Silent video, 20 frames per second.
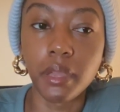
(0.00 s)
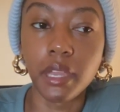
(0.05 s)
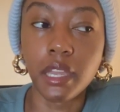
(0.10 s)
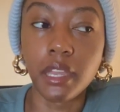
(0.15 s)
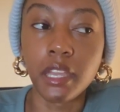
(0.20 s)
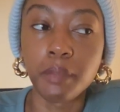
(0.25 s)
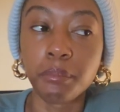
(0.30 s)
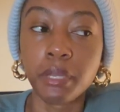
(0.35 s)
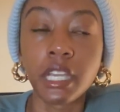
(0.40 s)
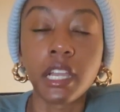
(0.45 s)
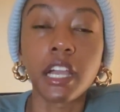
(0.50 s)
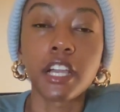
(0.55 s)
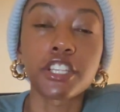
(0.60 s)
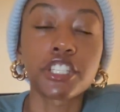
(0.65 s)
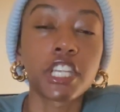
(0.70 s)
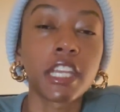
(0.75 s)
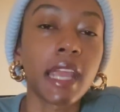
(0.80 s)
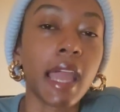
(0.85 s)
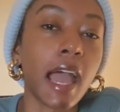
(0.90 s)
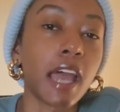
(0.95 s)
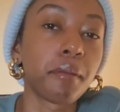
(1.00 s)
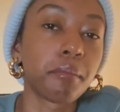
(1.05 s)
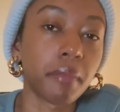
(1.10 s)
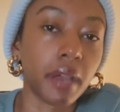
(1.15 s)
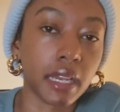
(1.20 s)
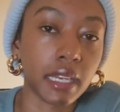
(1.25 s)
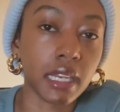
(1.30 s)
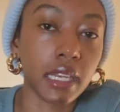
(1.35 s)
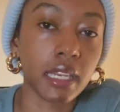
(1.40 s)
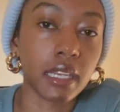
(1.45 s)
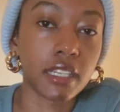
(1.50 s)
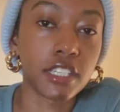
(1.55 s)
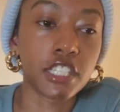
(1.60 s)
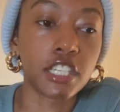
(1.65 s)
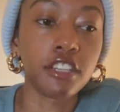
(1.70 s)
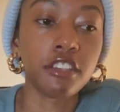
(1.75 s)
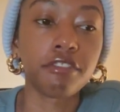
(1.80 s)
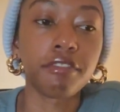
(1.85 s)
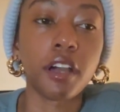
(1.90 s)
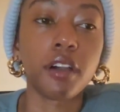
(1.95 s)
because she had money.
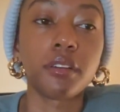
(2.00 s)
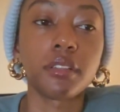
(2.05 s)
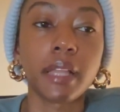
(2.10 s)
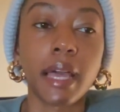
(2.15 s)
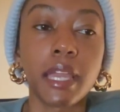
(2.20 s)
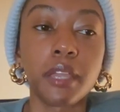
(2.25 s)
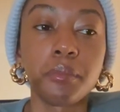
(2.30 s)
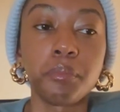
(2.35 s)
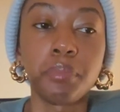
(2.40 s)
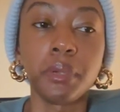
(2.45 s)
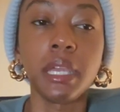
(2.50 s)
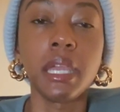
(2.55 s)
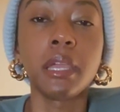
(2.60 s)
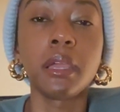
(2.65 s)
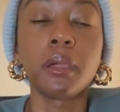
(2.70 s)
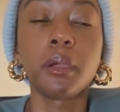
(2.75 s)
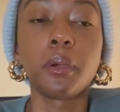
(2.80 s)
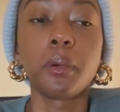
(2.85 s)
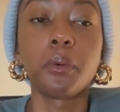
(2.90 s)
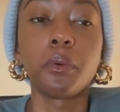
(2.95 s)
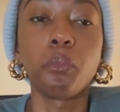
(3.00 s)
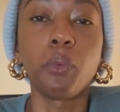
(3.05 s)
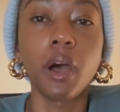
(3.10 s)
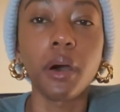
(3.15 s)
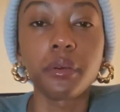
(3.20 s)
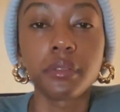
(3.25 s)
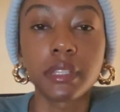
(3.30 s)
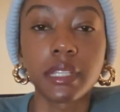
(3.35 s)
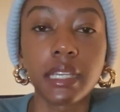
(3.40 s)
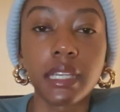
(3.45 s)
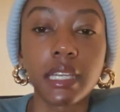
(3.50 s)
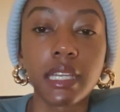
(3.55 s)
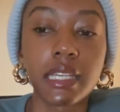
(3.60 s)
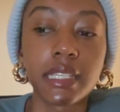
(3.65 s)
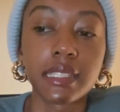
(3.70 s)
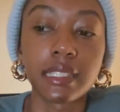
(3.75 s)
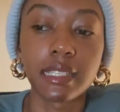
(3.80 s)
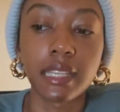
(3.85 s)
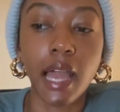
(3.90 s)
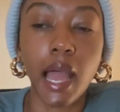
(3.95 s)
She felt like being wealthy
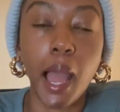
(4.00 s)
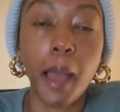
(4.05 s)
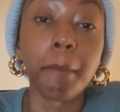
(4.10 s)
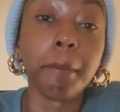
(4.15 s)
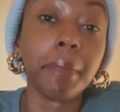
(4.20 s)
is not